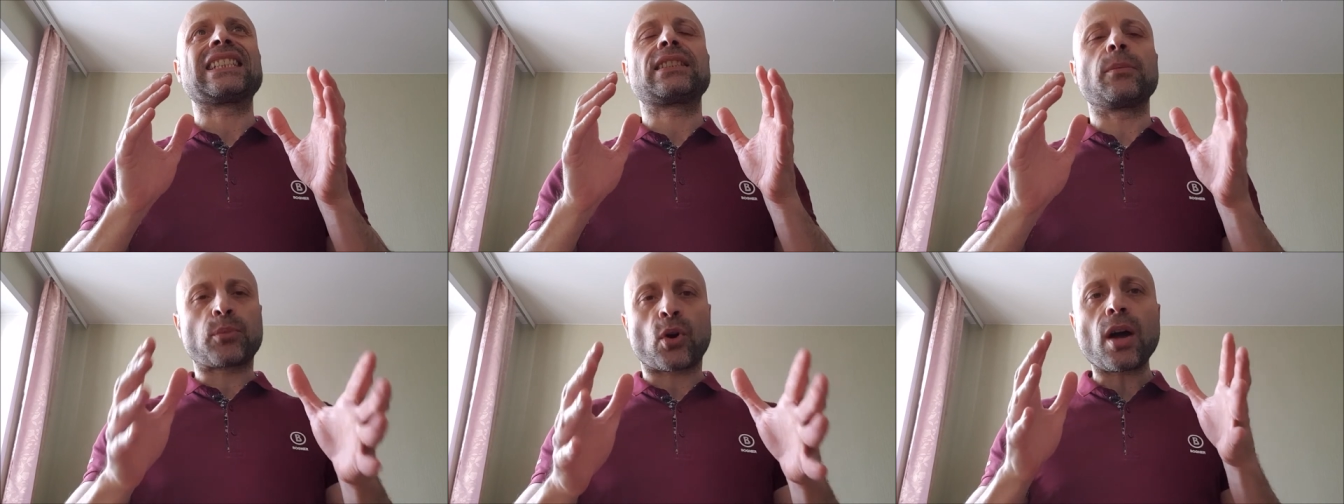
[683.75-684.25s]

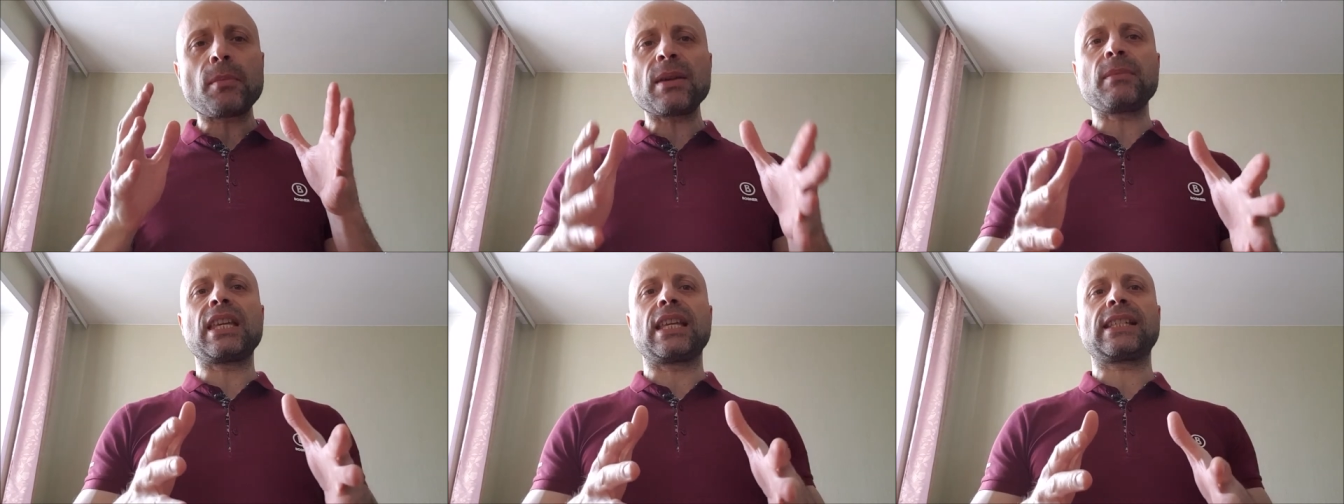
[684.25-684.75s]
the
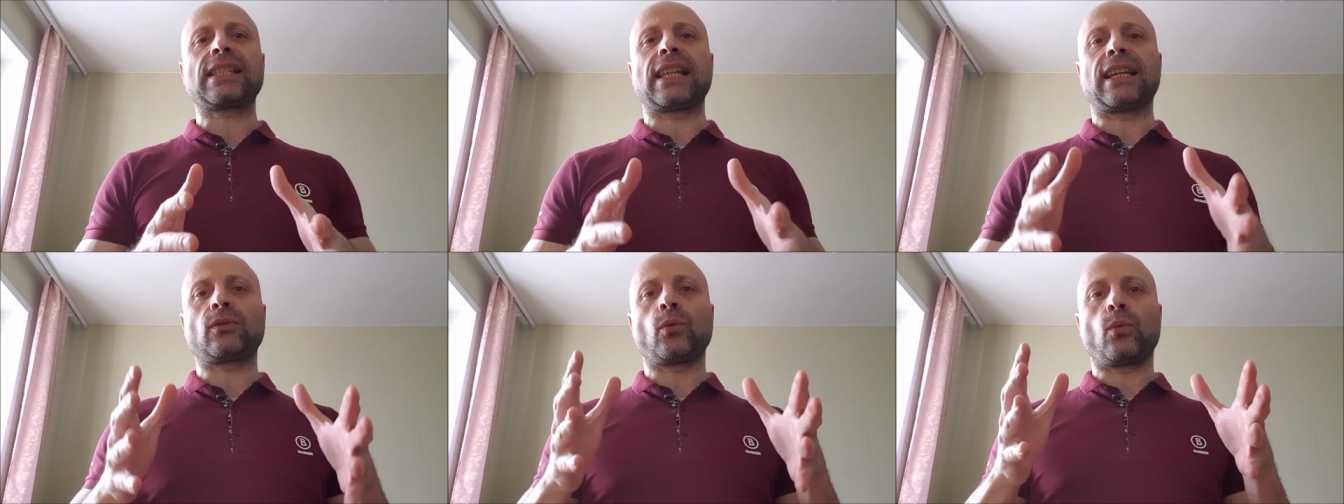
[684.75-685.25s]
problem is
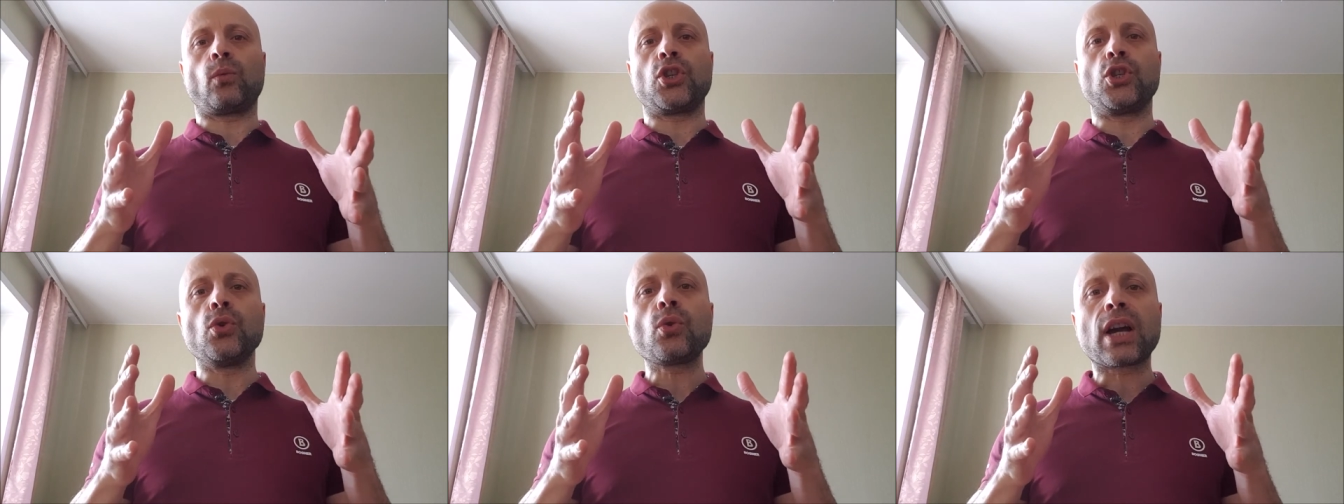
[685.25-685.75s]
that
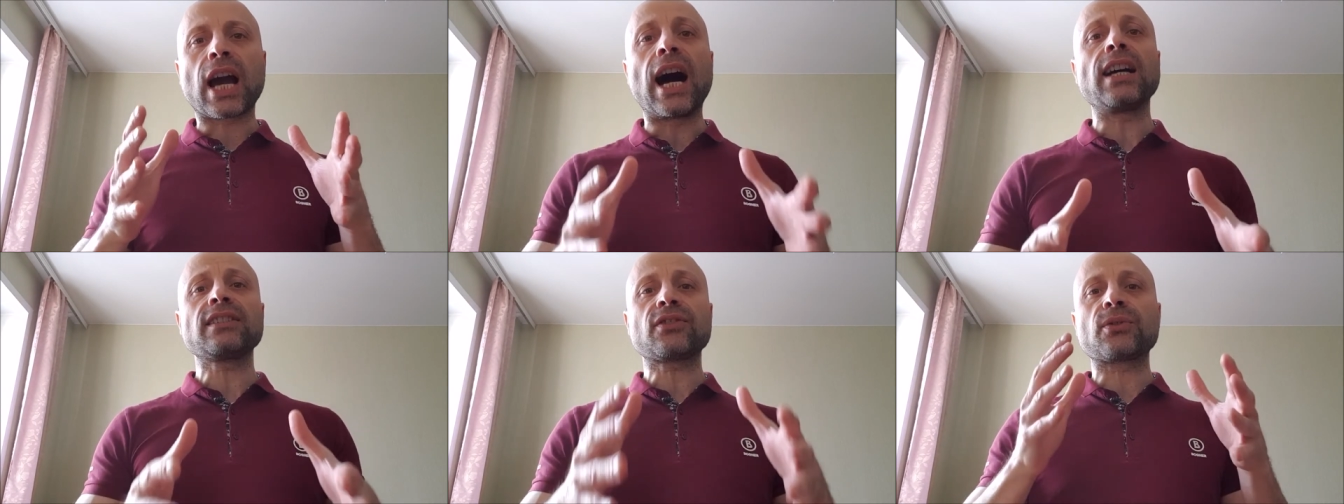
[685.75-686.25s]
you
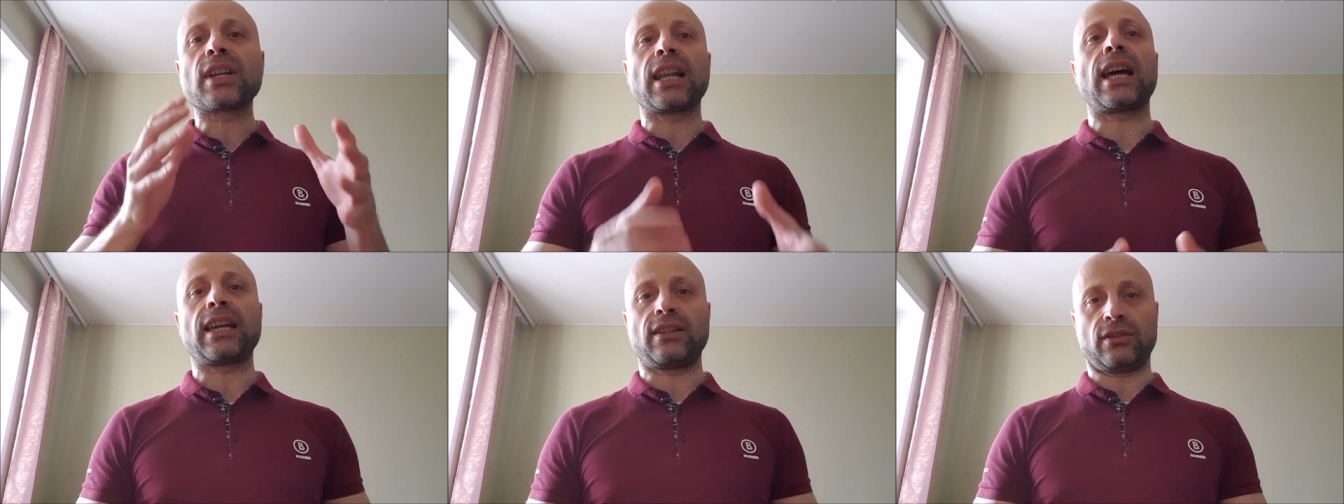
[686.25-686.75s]
can't
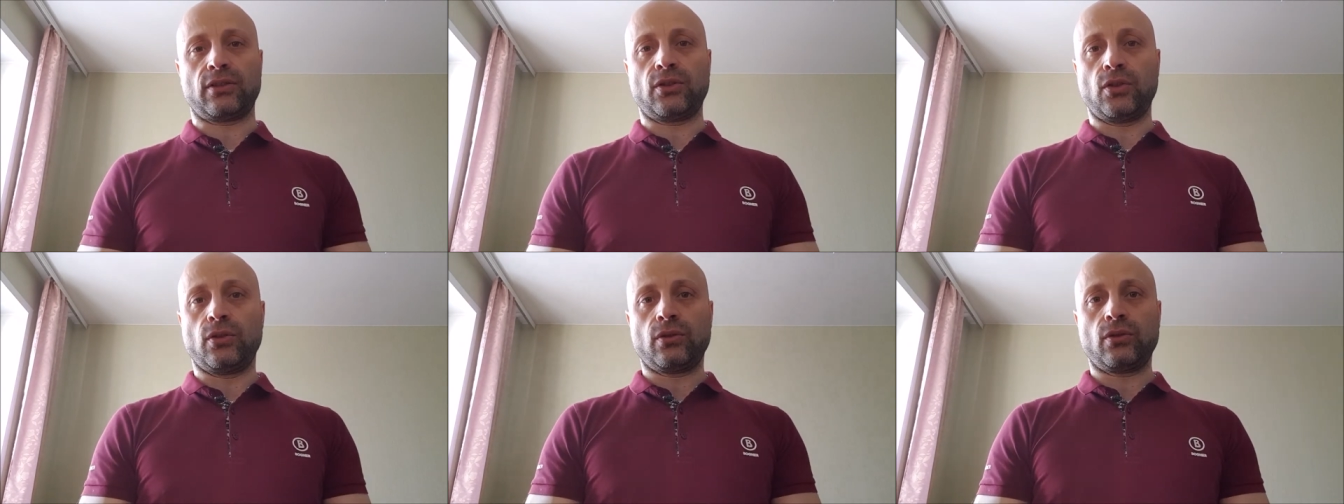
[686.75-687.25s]
rely
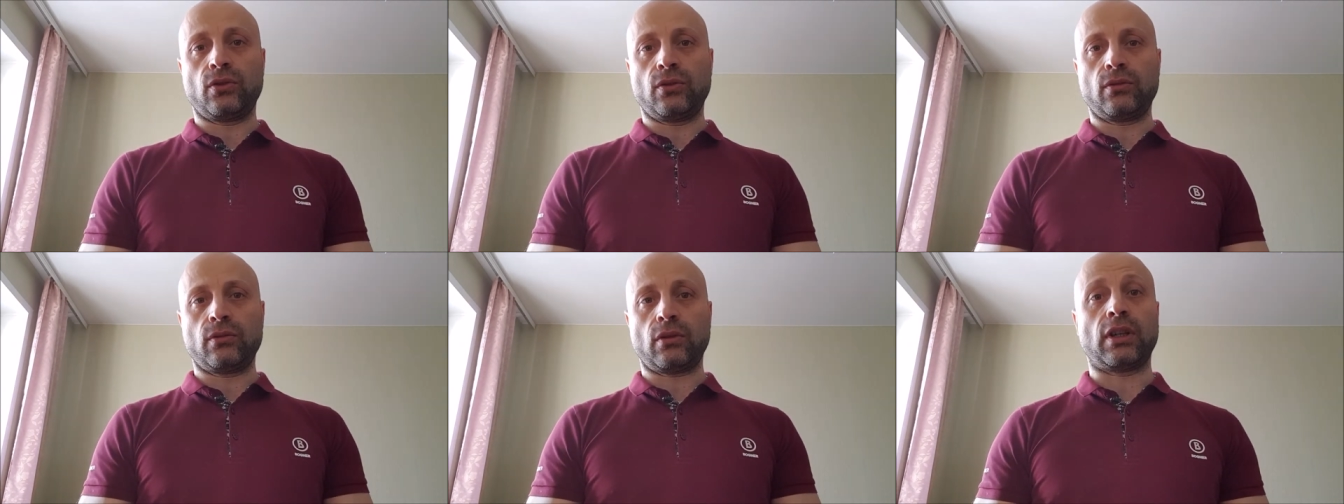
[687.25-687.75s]

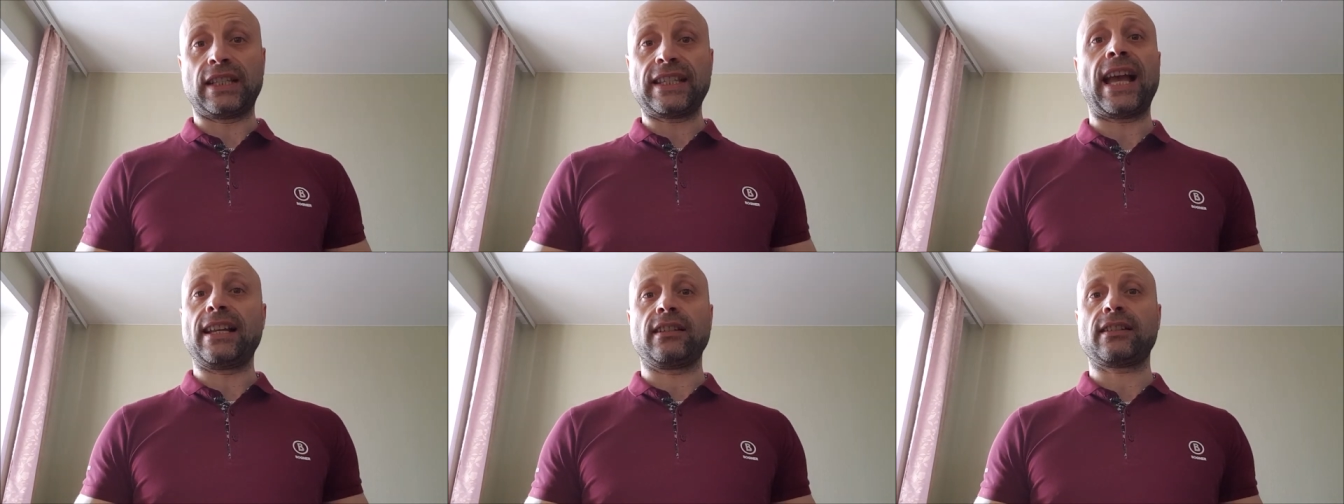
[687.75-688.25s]
on
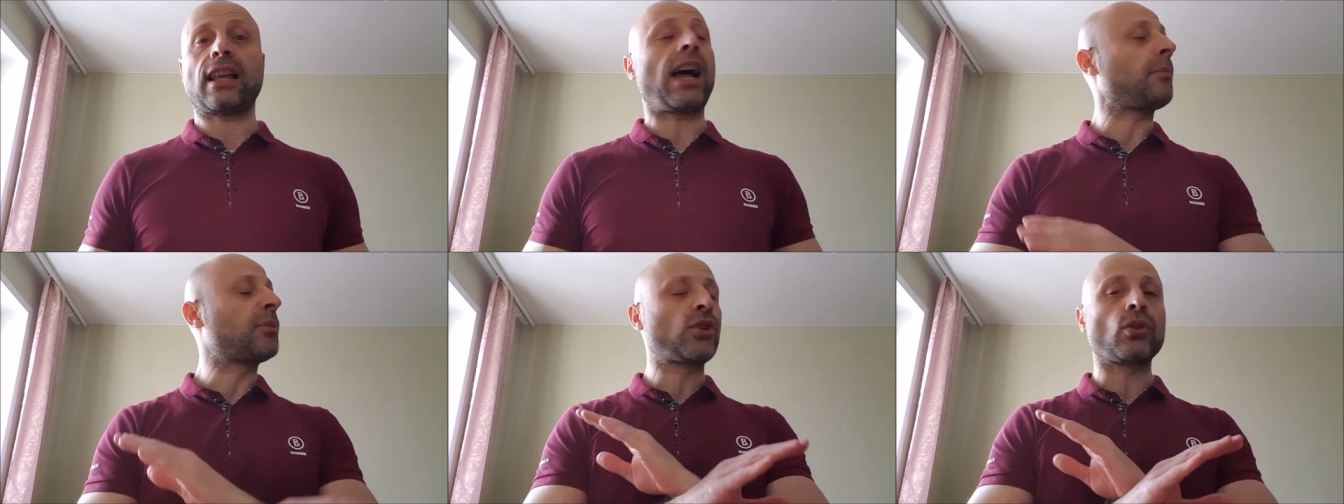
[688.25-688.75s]
Italians,
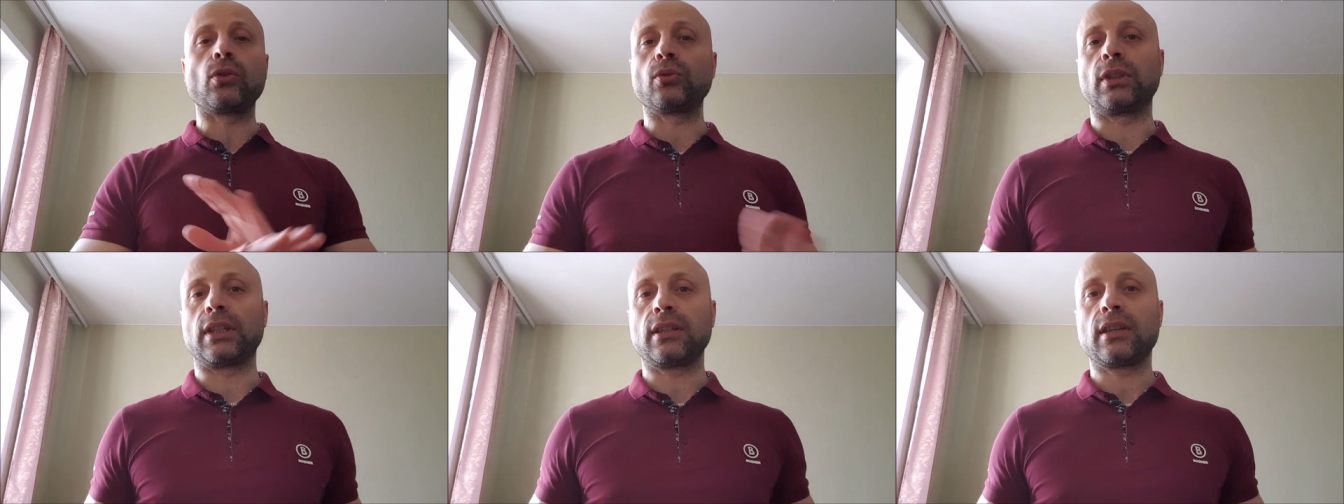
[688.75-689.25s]

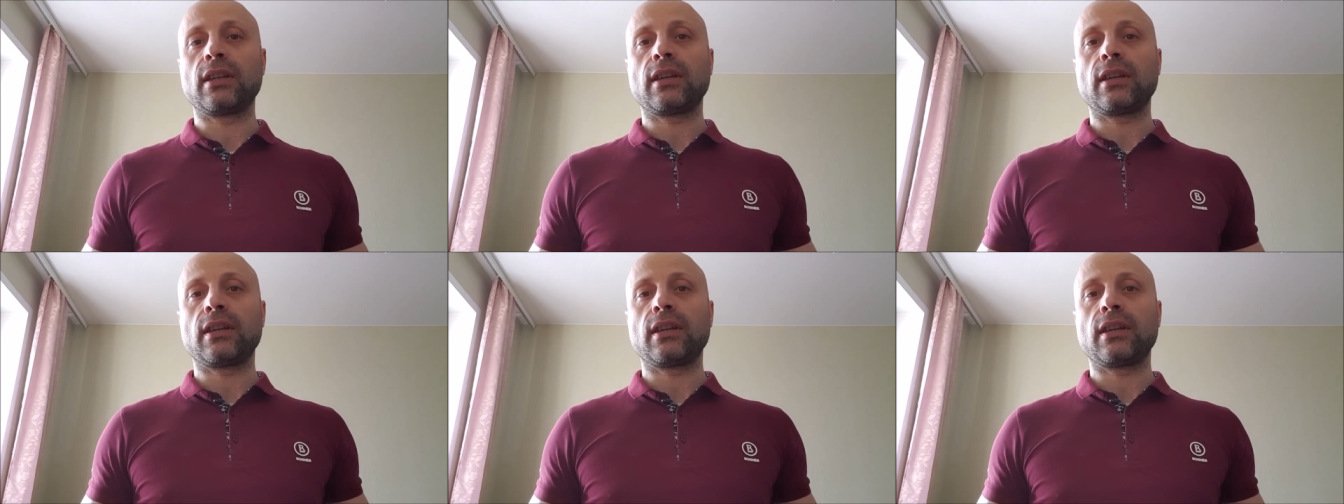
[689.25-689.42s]
absolutely.